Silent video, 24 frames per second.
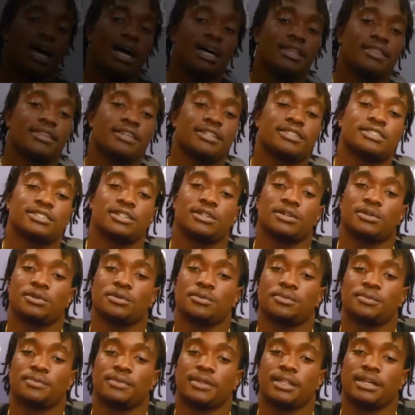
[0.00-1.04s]
I think
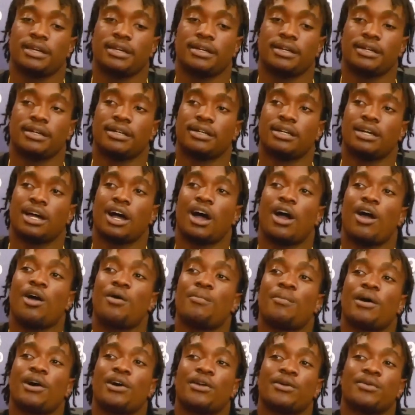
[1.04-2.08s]
so.
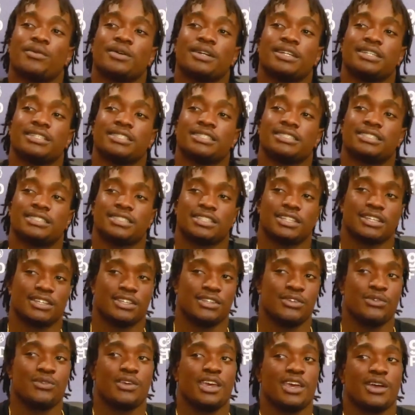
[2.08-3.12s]
Our motto is
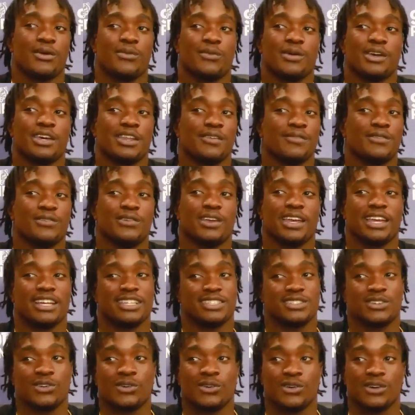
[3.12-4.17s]
you can't win if you can't
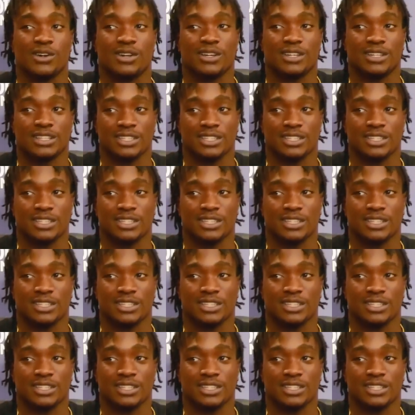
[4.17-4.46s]
score.